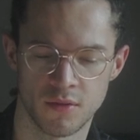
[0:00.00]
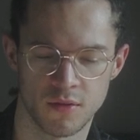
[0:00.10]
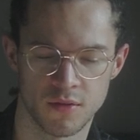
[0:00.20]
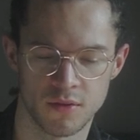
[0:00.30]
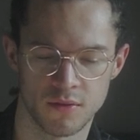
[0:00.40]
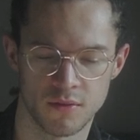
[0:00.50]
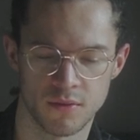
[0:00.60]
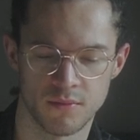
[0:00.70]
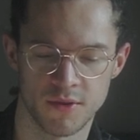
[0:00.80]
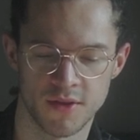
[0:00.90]
Because
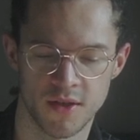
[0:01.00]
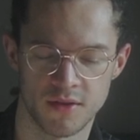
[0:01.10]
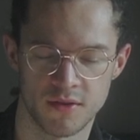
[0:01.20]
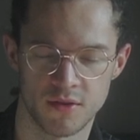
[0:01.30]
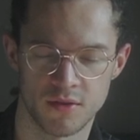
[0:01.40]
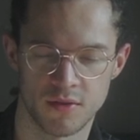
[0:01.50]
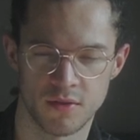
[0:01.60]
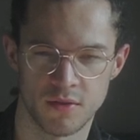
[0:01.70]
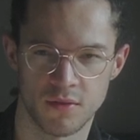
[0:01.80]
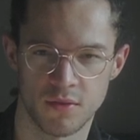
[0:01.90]
besides just
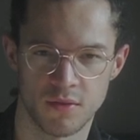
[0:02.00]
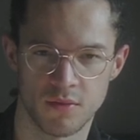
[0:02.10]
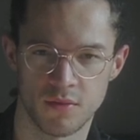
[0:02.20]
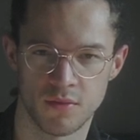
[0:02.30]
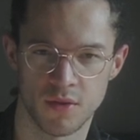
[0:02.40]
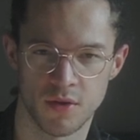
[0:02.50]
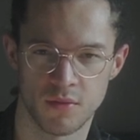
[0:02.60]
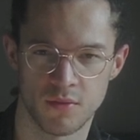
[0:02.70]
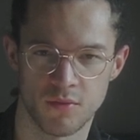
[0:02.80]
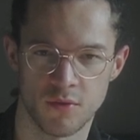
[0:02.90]
like
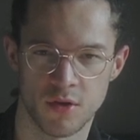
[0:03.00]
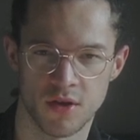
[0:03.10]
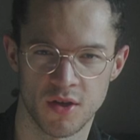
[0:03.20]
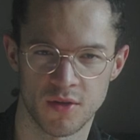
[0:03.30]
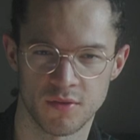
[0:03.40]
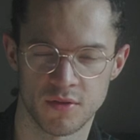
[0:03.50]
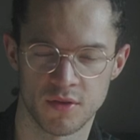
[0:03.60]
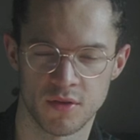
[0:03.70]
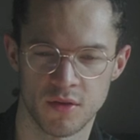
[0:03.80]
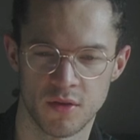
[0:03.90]
working
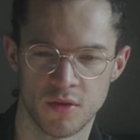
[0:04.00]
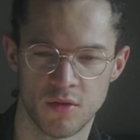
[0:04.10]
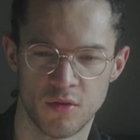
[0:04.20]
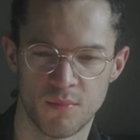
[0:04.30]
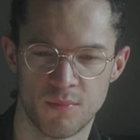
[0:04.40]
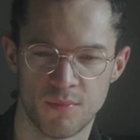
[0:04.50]
out or